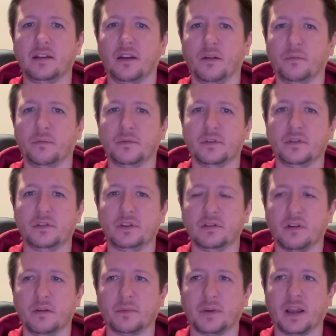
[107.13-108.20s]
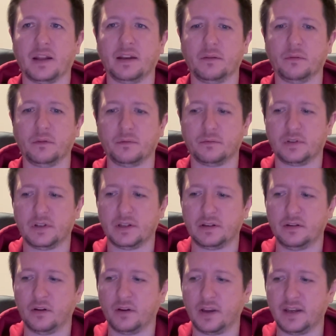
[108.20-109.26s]
Jerome Khalett
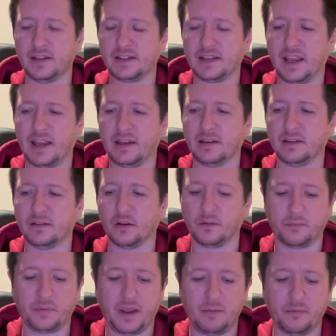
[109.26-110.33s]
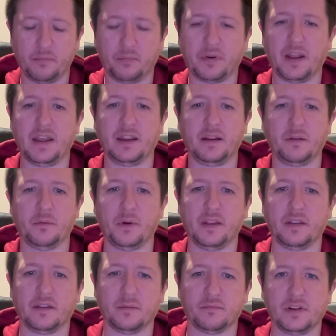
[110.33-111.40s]
did not intend on people playing
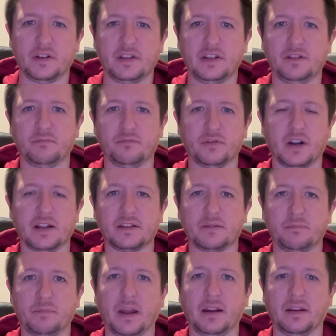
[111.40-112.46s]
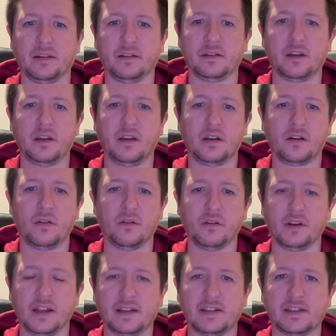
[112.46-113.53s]
with the British brass band
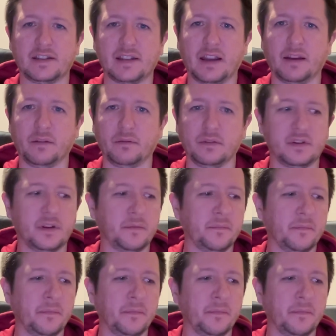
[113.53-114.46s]
cornet sound.